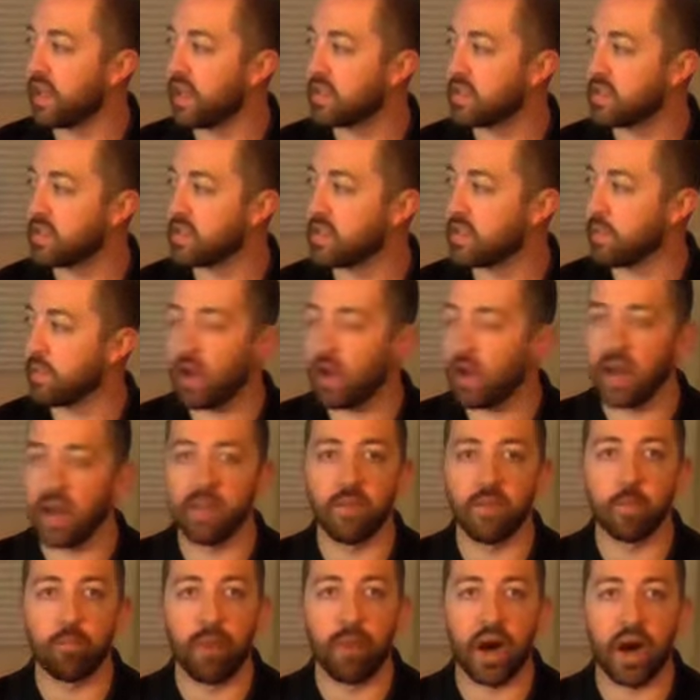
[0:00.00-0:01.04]
some kind
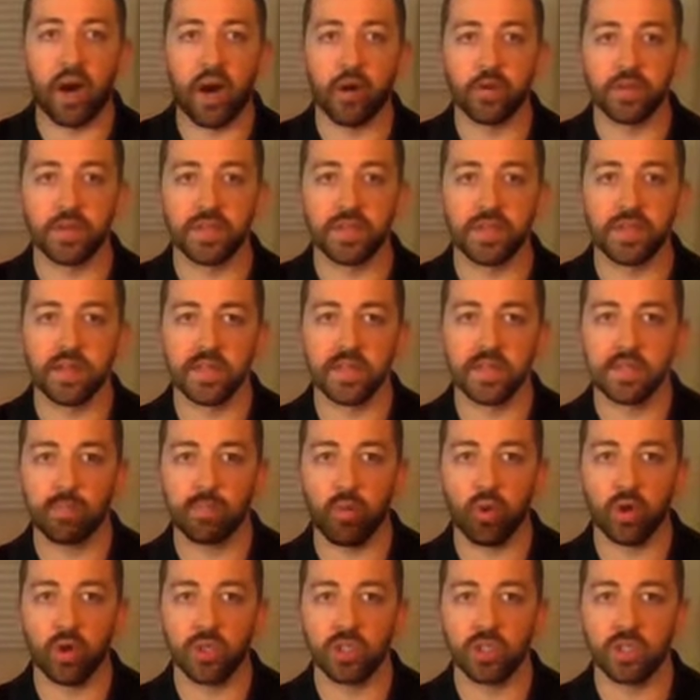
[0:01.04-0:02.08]
of a bottle to this
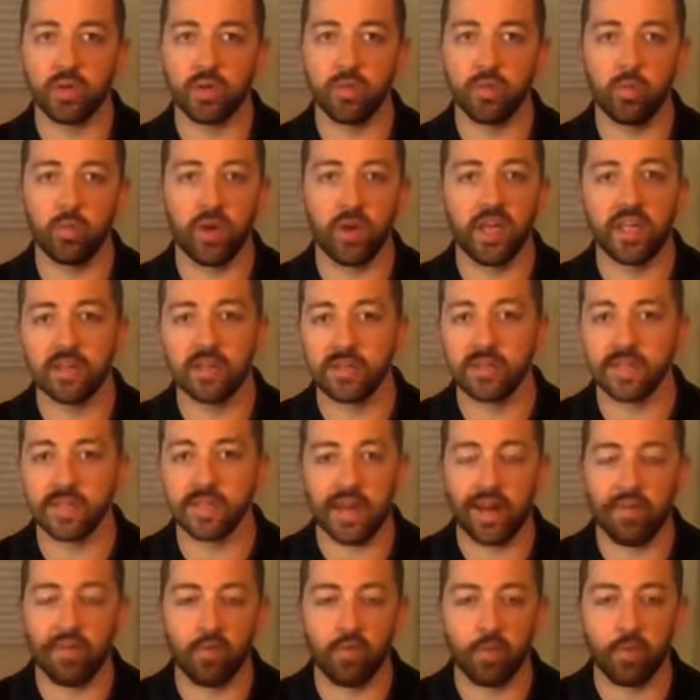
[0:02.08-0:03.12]
portion. We didn't
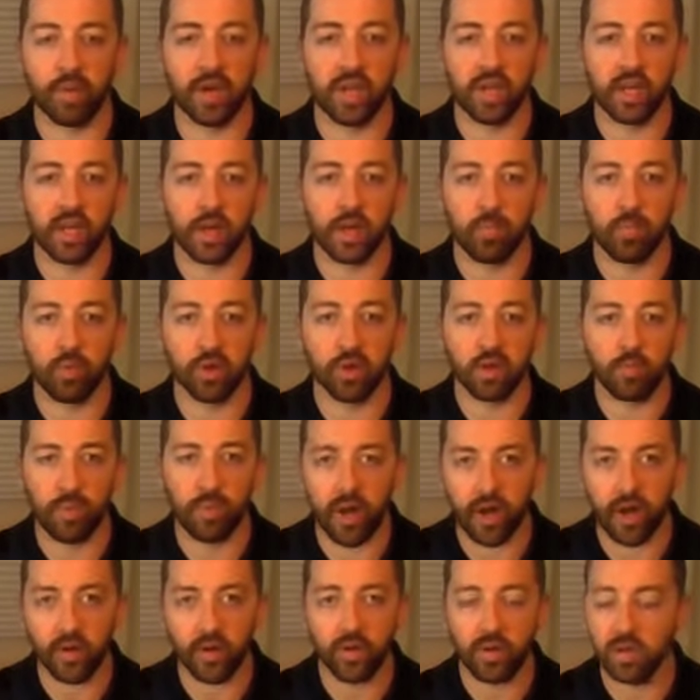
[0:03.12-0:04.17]
set everybody up with a
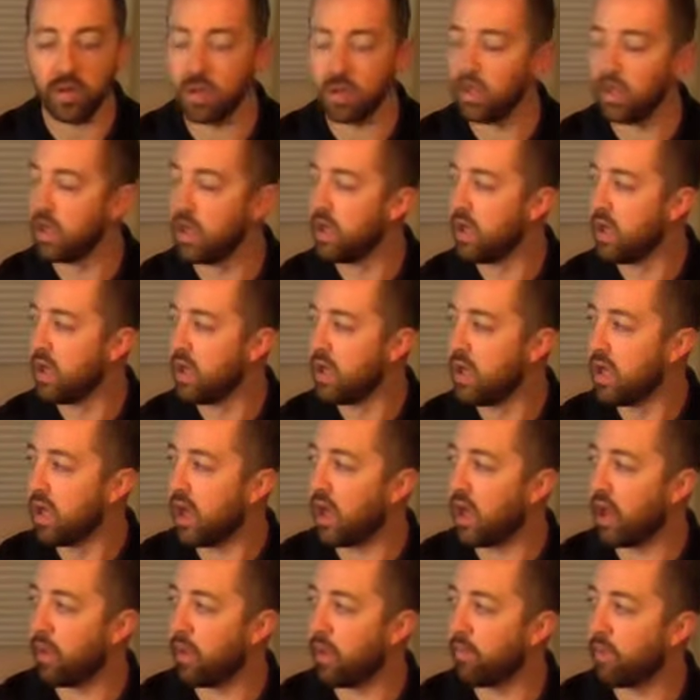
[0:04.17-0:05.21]
bottle,
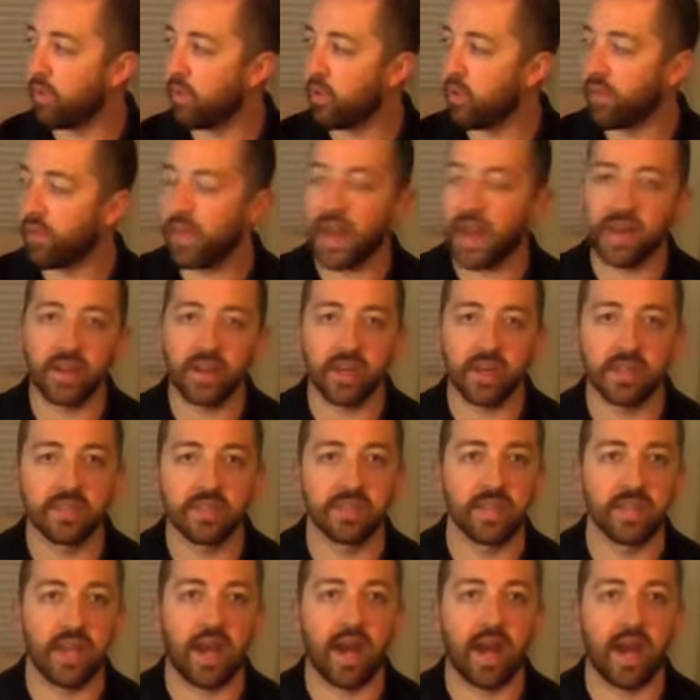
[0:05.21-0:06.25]
but what that does
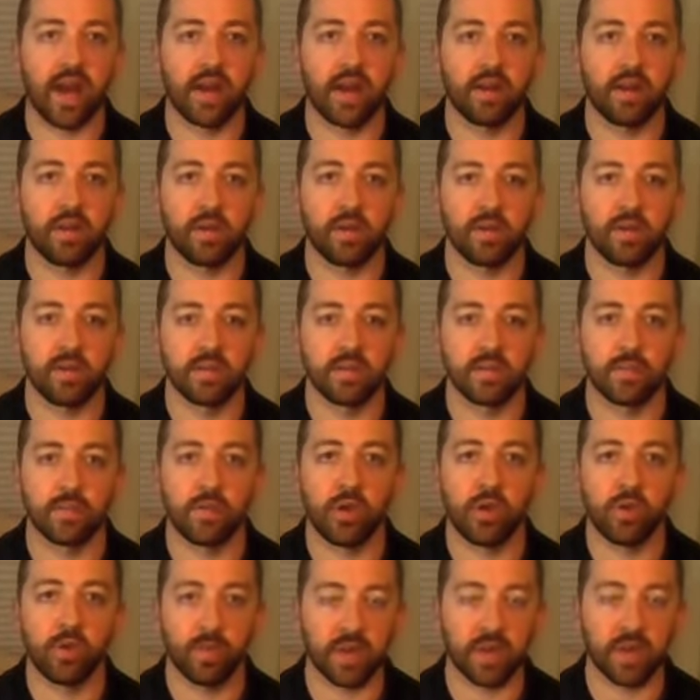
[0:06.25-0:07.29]
is add some
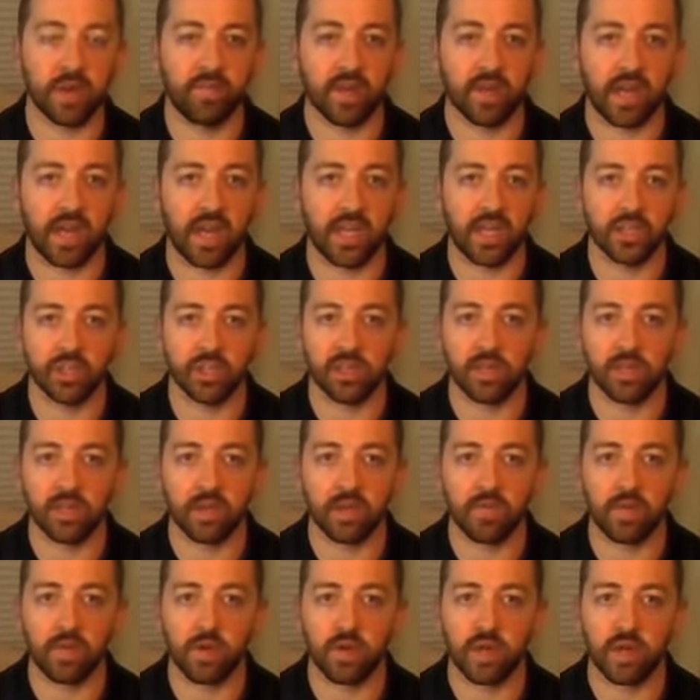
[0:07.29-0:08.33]
humidification
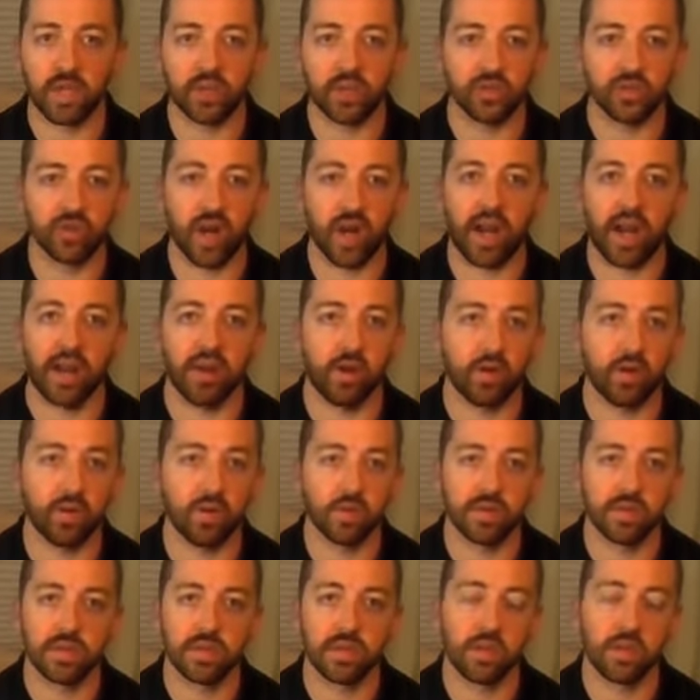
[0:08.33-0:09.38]
if you get dry
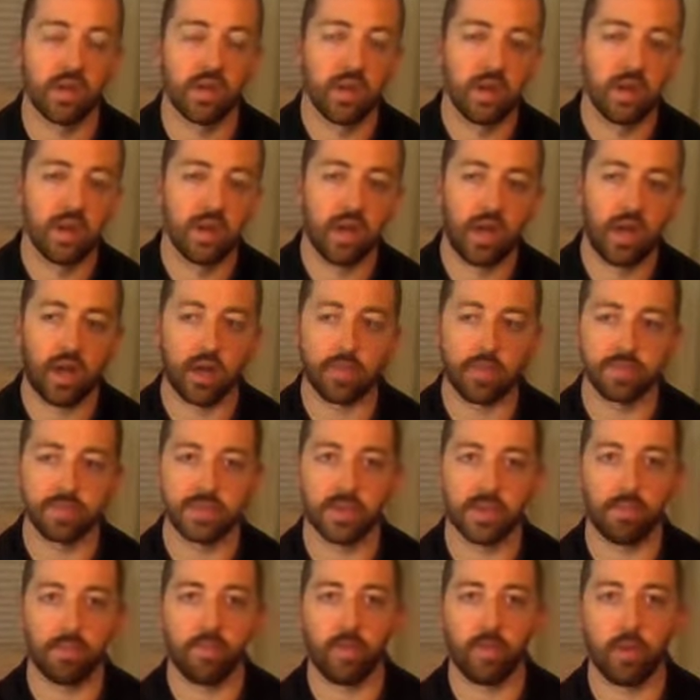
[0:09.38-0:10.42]
nose.
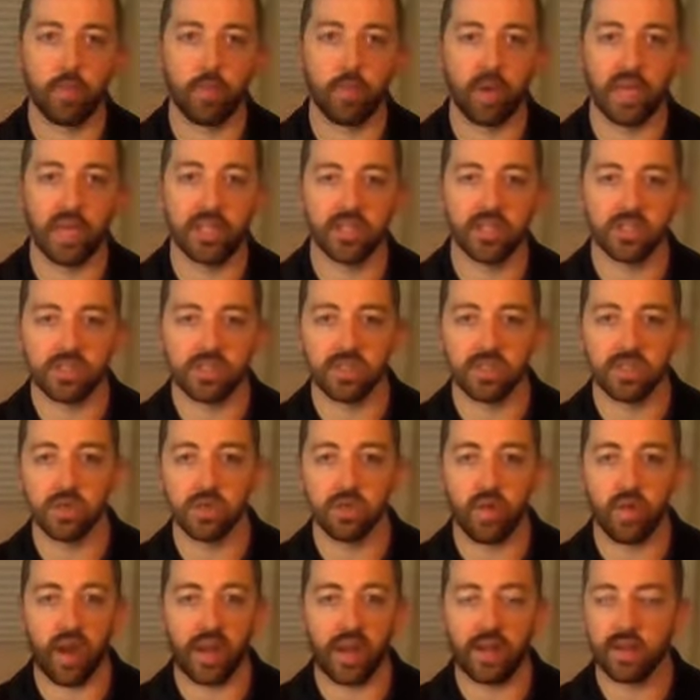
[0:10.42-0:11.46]
Some of our patients do
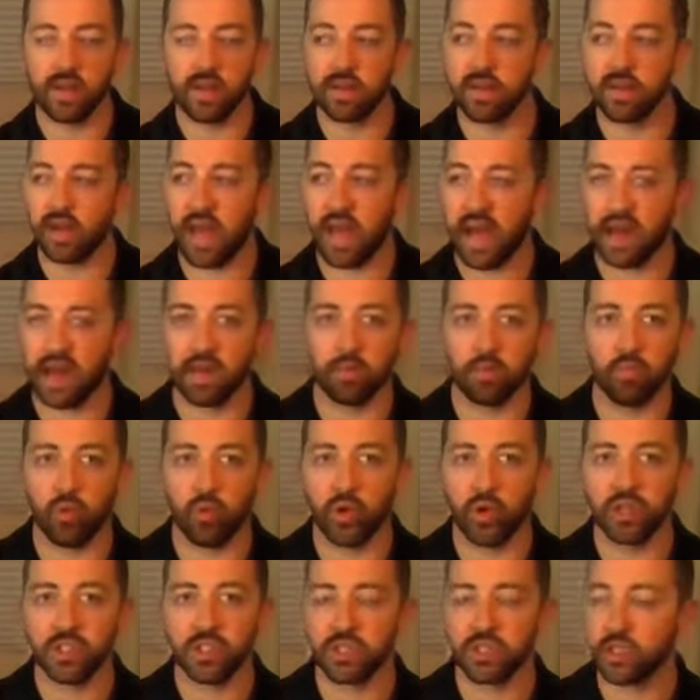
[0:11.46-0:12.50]
like the added
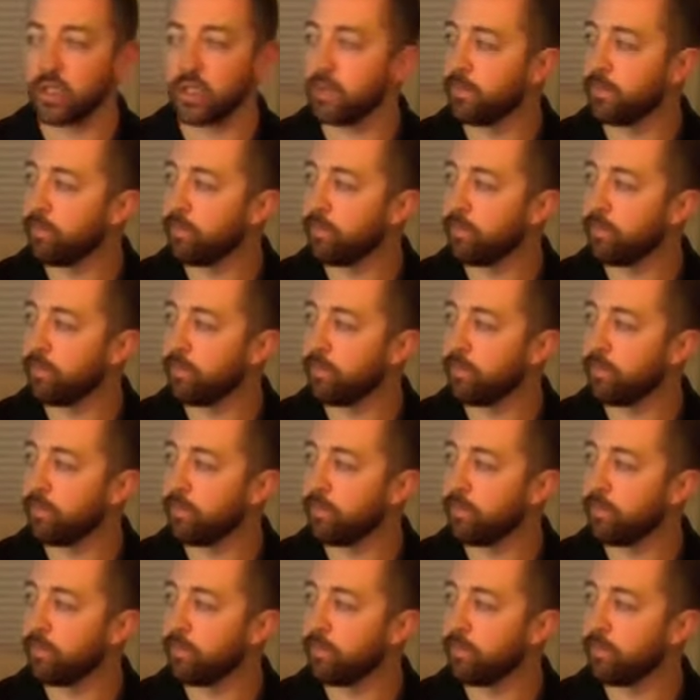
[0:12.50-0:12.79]
moisture.